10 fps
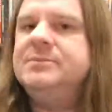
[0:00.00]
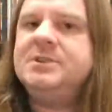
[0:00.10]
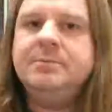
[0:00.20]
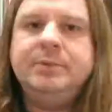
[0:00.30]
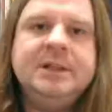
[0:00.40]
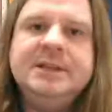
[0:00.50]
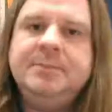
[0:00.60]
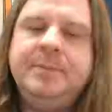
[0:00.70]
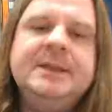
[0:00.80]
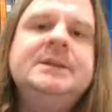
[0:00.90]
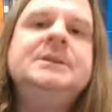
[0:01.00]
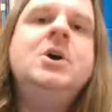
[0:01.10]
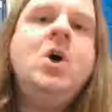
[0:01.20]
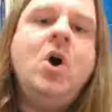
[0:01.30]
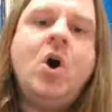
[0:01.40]
It's completely dependent
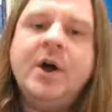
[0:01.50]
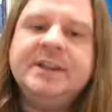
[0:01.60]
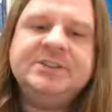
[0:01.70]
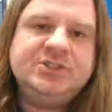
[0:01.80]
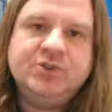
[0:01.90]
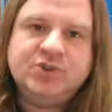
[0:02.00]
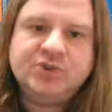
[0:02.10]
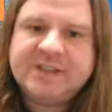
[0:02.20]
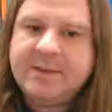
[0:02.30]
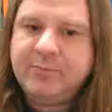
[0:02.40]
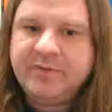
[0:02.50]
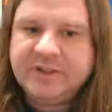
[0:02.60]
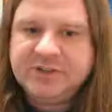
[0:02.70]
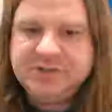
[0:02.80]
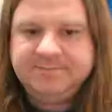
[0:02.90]
on institutional state
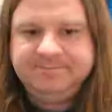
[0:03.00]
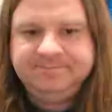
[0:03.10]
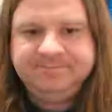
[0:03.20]
privilege.